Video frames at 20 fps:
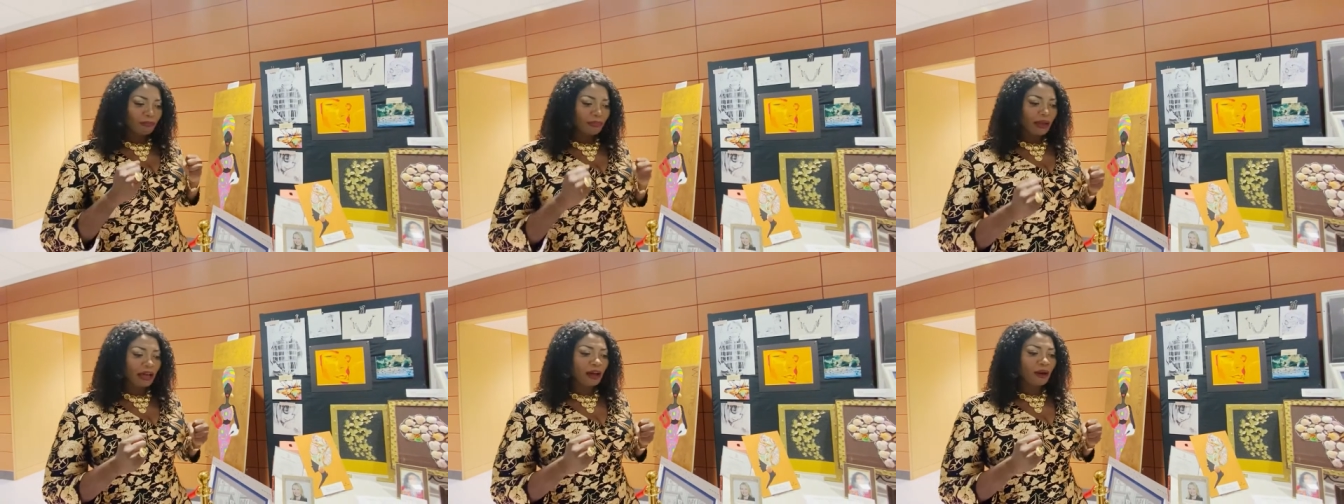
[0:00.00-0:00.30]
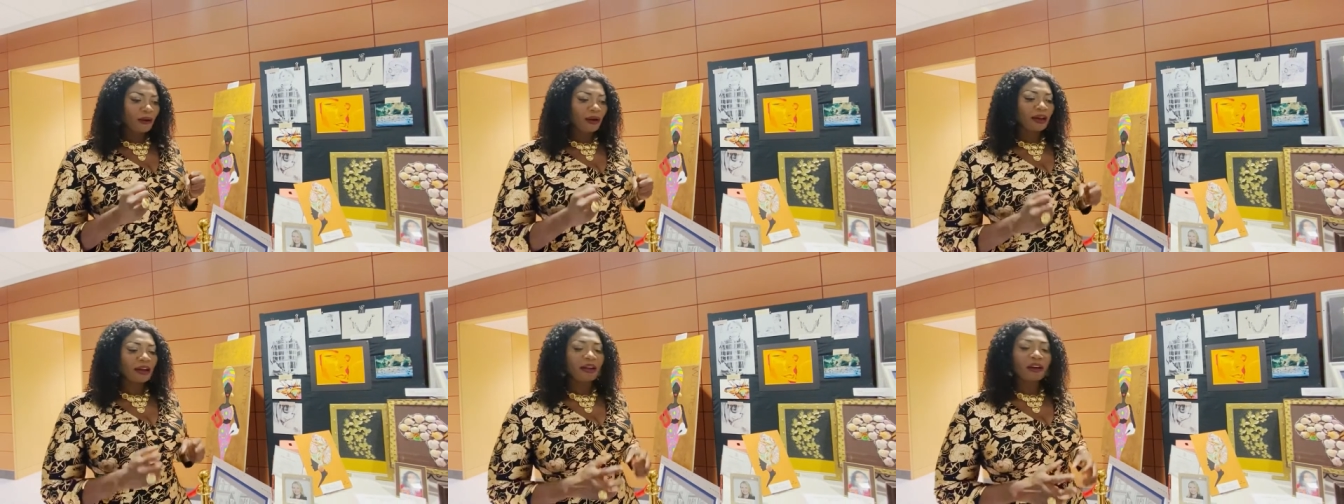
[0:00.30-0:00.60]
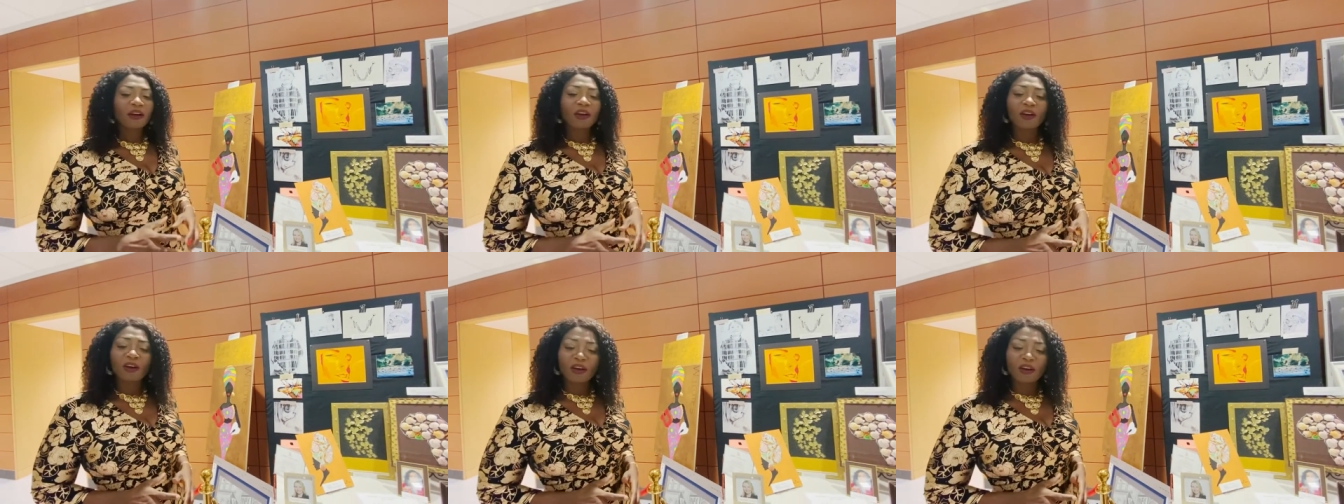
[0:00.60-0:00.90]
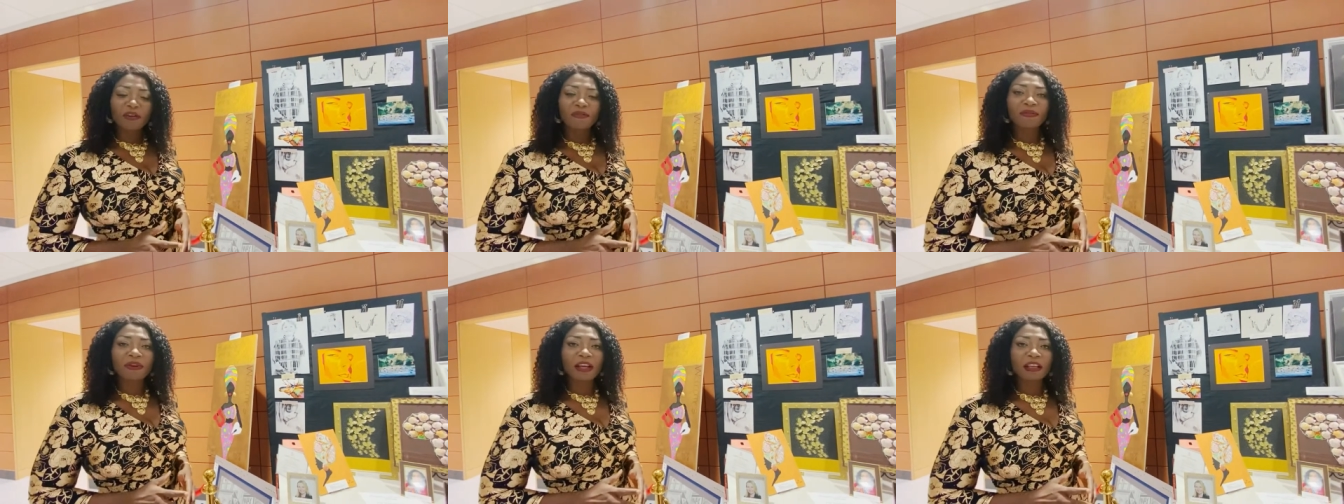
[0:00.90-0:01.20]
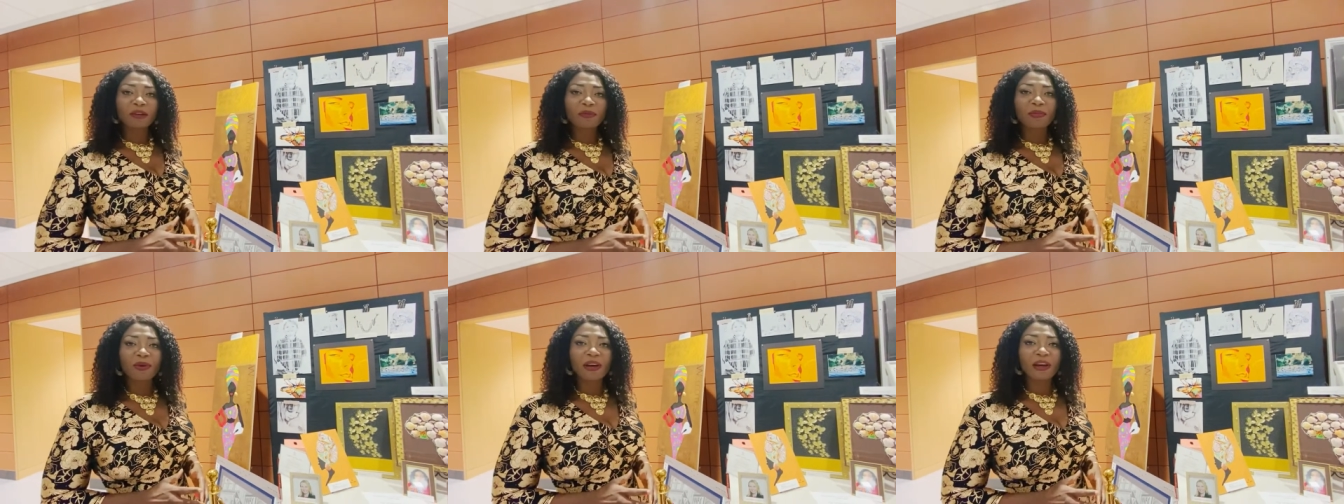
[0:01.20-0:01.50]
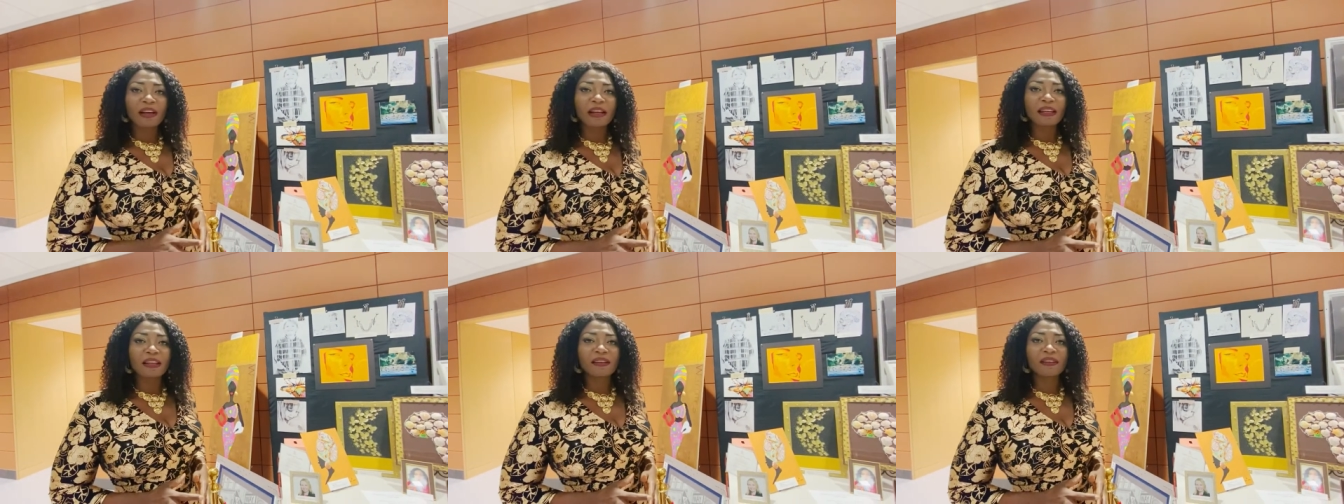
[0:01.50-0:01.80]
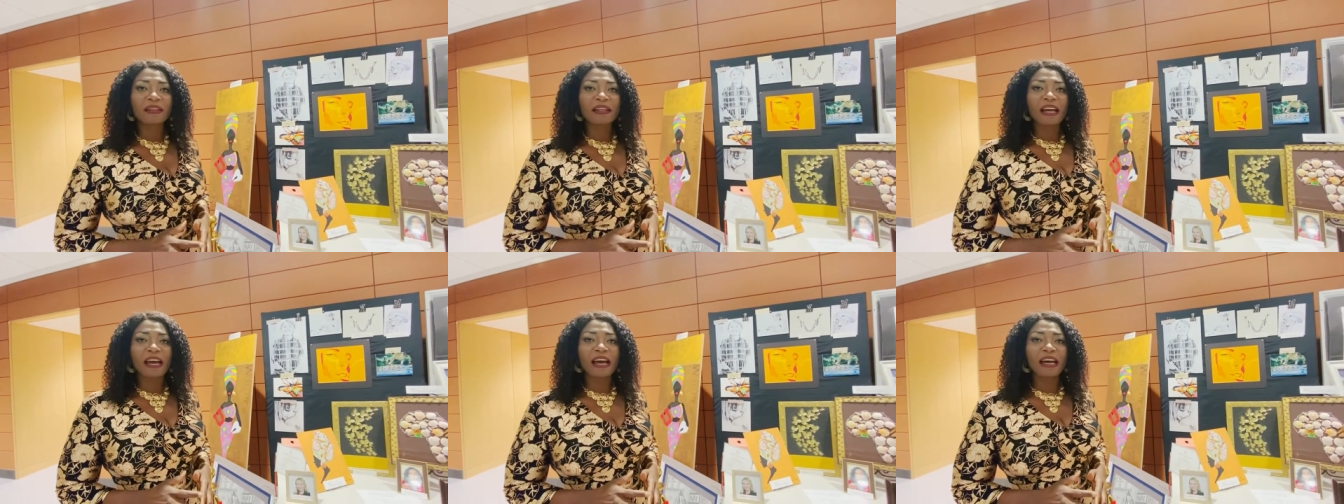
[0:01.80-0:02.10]
power of
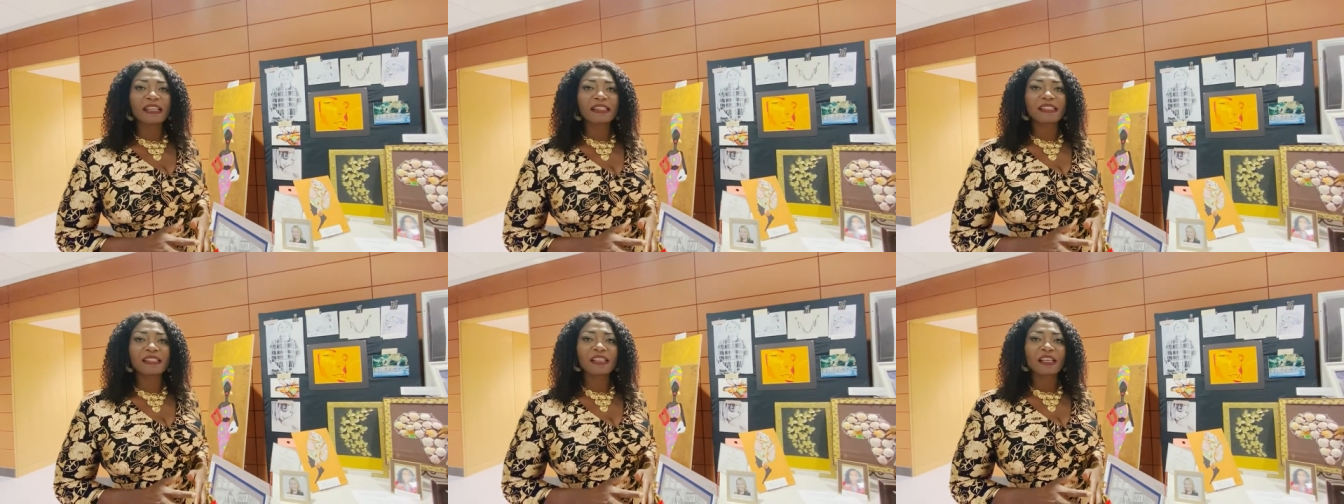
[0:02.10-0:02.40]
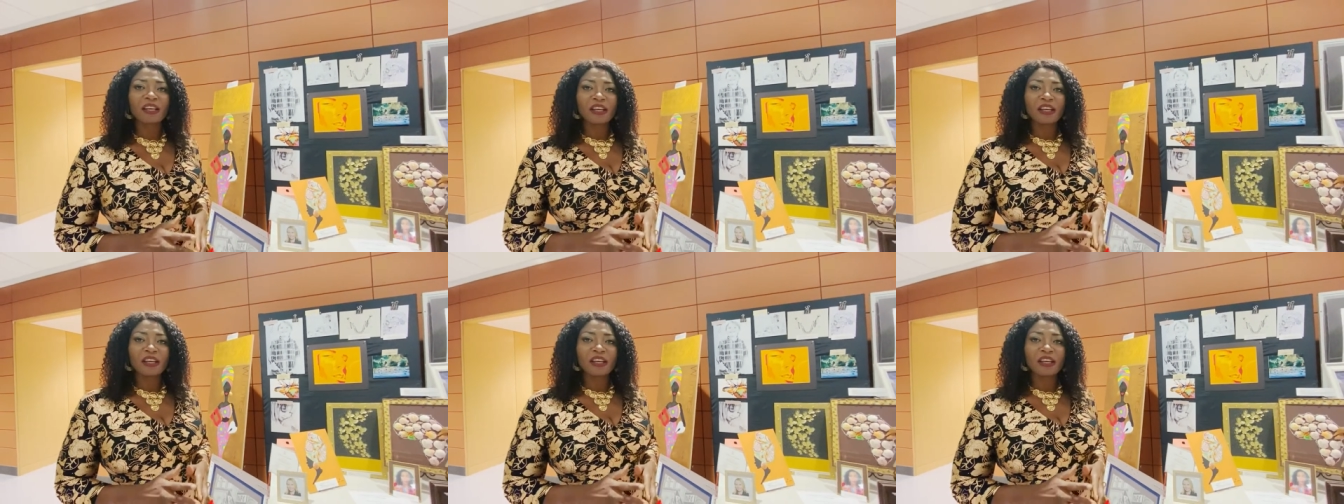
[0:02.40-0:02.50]
unparalleled art,